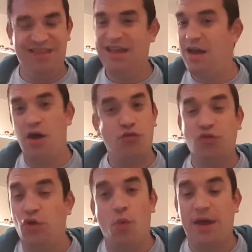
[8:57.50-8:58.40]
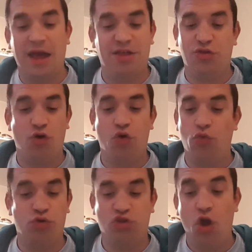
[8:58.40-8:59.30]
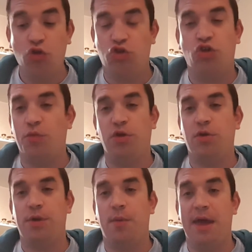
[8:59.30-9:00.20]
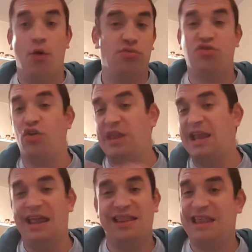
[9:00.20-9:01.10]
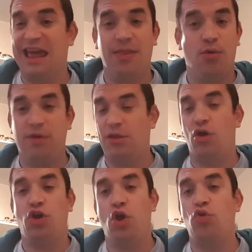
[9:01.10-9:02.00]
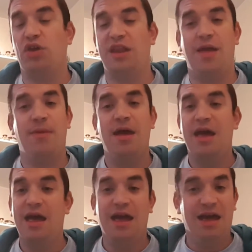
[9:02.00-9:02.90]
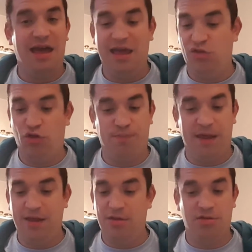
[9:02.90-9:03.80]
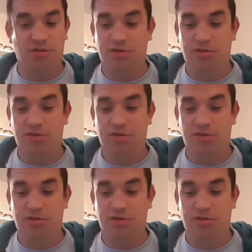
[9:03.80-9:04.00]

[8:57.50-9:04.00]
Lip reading: I don't really know if Cassius Ohno returned to WWE or returned to NXT. They're really not using him. He's just being